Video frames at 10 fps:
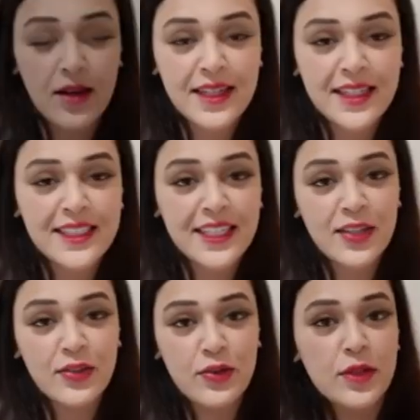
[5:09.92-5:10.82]
Hi guys, thank
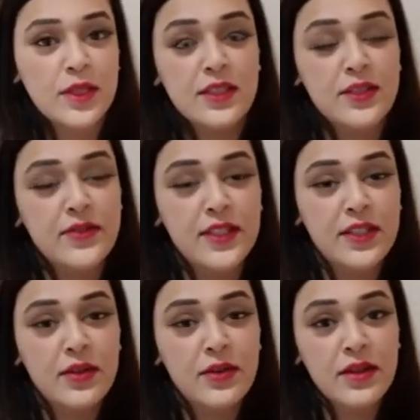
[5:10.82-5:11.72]
you for watching this
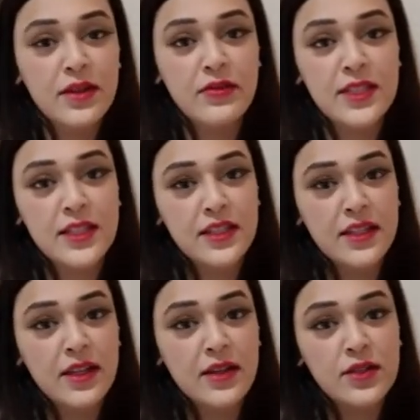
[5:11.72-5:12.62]
video. If there's
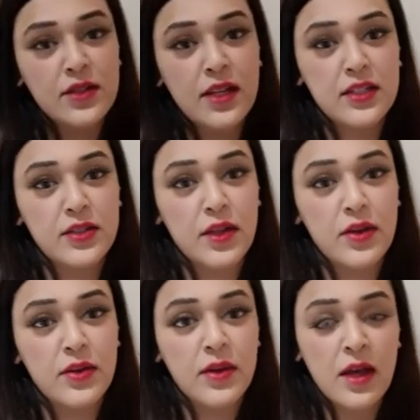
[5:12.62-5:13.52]
anything else you'd like to
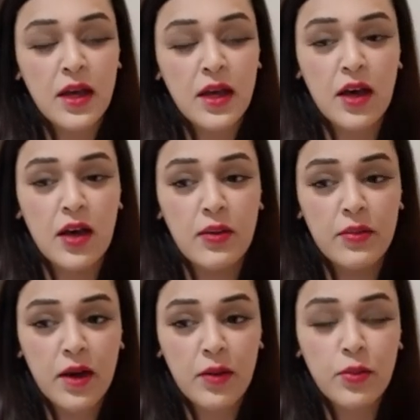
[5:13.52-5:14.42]
know,
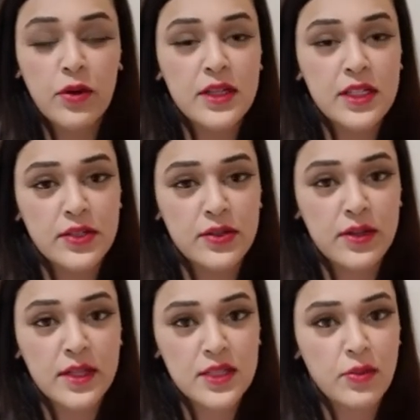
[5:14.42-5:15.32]
I'll put additional
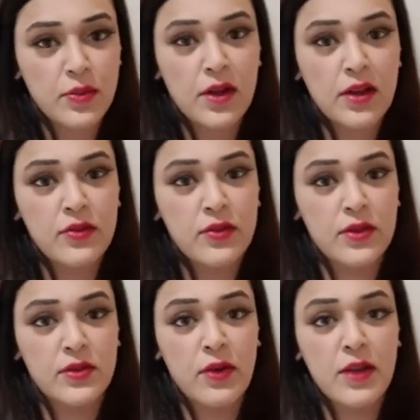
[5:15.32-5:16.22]
links below for
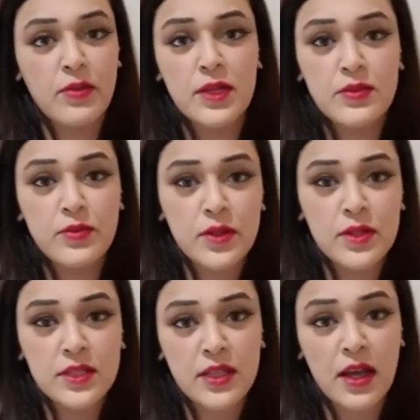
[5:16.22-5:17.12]
the recommended
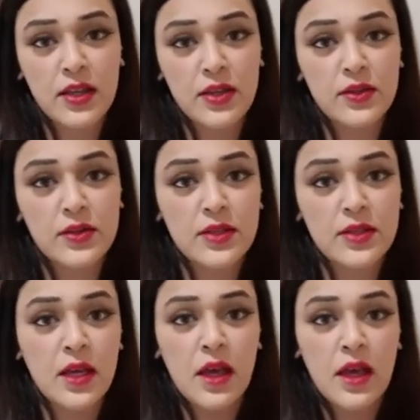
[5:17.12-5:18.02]
books that I use
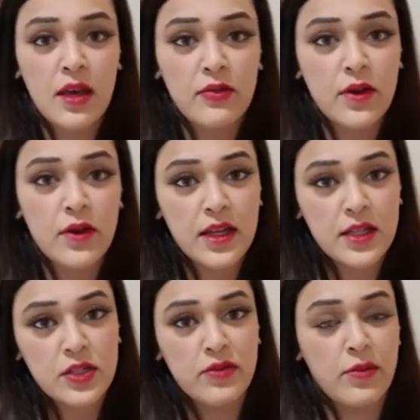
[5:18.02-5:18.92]
for
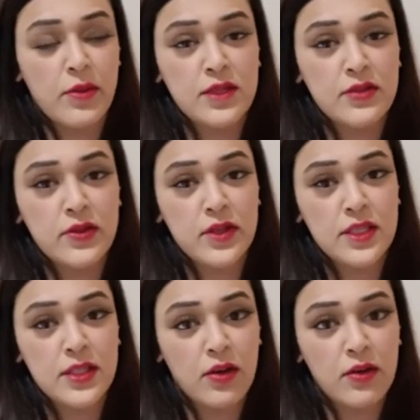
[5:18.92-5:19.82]
extra information for
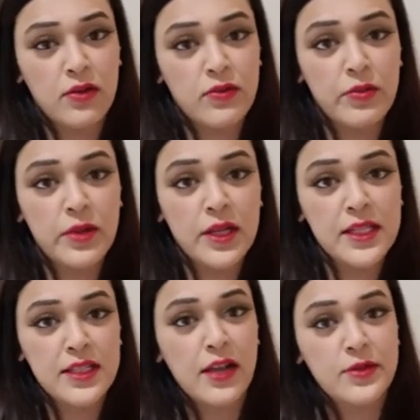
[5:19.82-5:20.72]
yourself.
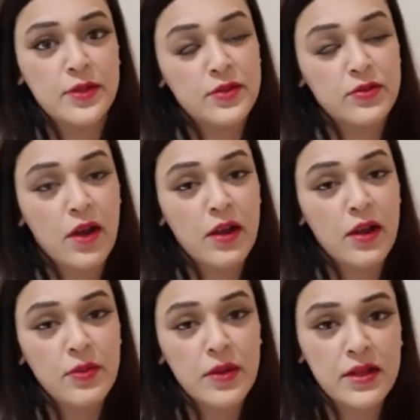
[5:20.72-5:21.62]
Please like,
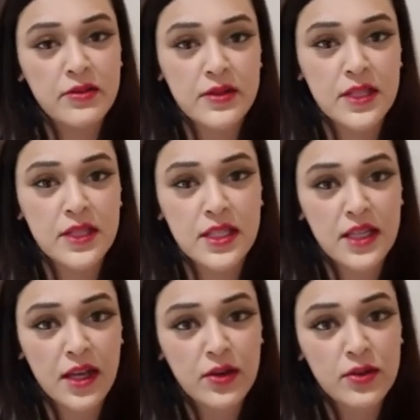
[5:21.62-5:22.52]
subscribe, and if there's
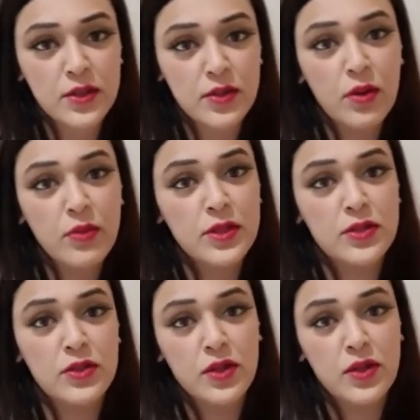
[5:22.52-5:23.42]
anything else you want me to
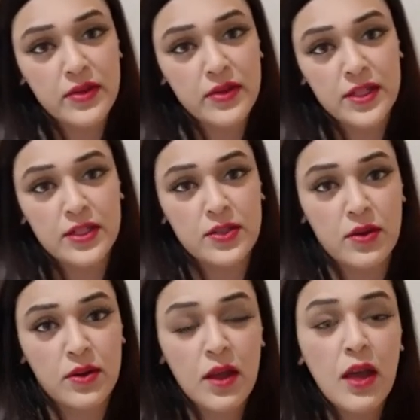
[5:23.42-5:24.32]
do any videos
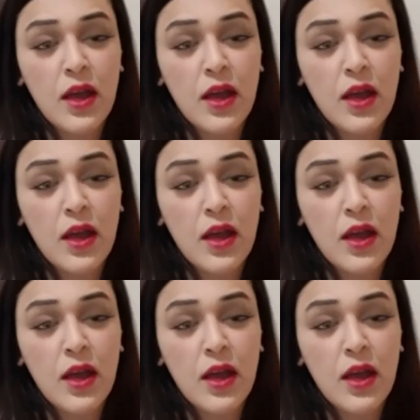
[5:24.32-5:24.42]
on,